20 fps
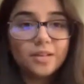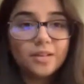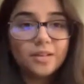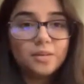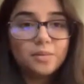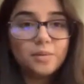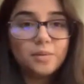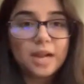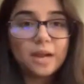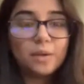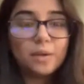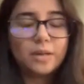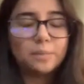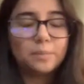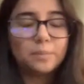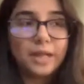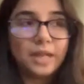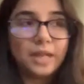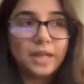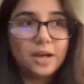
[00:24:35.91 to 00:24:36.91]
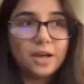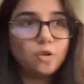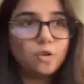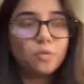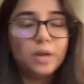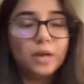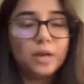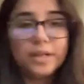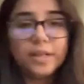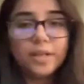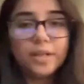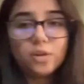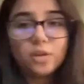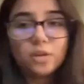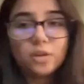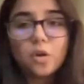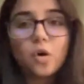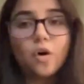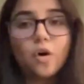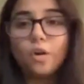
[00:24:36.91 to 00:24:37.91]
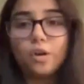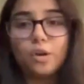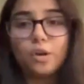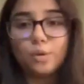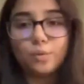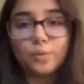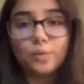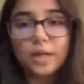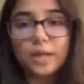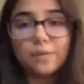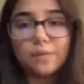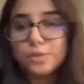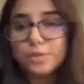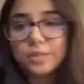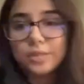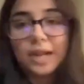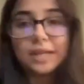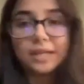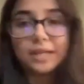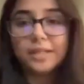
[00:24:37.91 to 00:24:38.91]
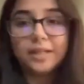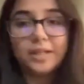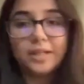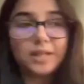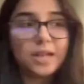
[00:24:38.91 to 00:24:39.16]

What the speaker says: where I would break down one day on a call or when I was writing,